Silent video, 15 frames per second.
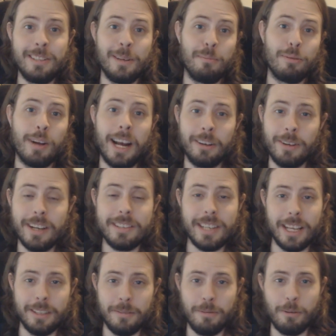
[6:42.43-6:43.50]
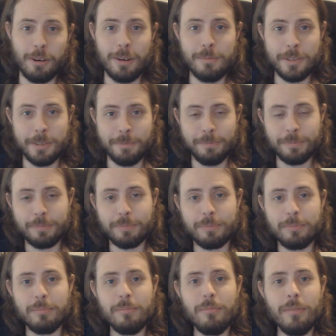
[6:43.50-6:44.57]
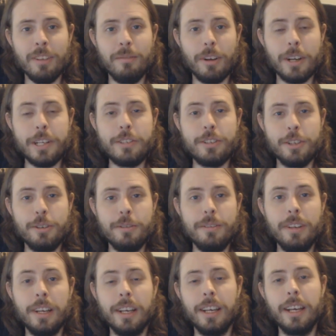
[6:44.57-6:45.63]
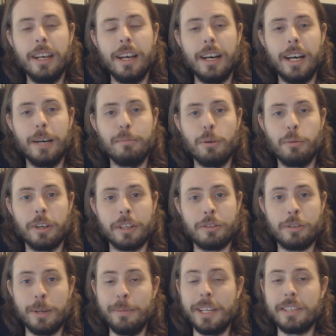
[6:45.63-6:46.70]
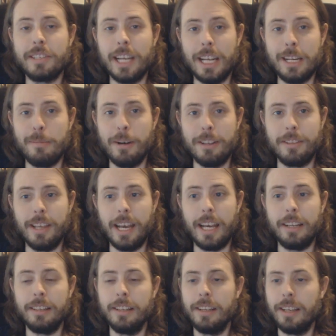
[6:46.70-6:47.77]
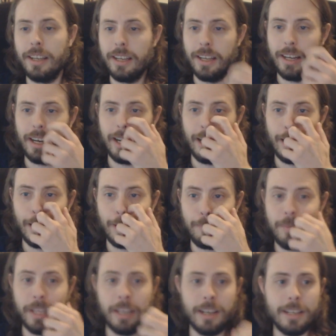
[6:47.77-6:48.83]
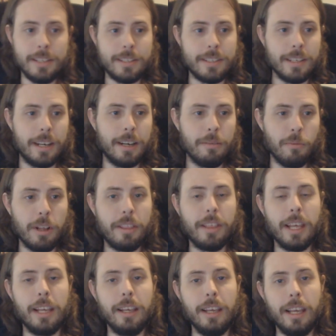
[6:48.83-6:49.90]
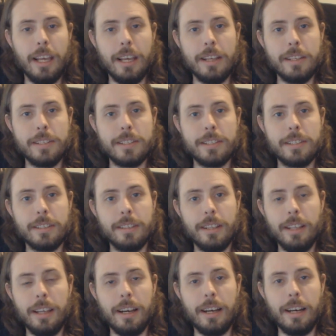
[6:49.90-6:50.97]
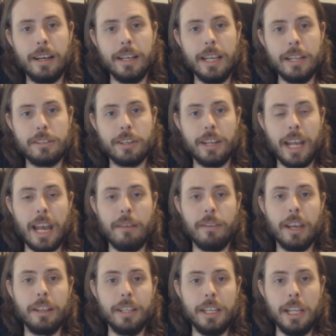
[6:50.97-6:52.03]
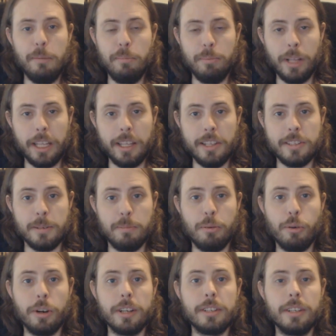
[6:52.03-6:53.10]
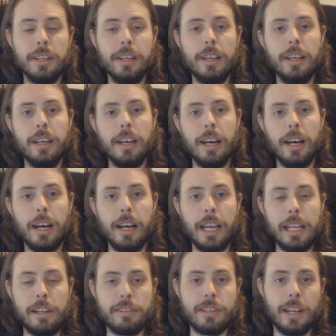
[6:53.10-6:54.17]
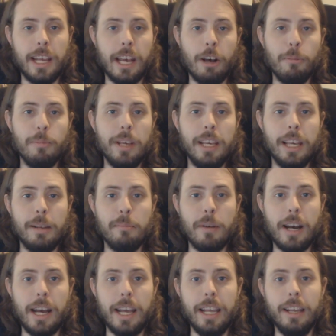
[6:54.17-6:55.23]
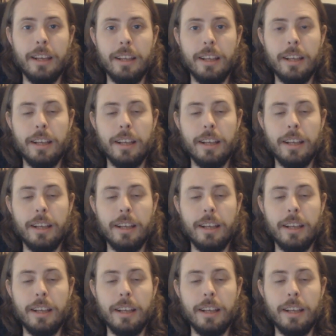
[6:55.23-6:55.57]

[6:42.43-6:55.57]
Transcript: in progress on the forums very soon. But we're extremely excited about that because one thing is it's going to have LED blinky support, and it's going to help me in my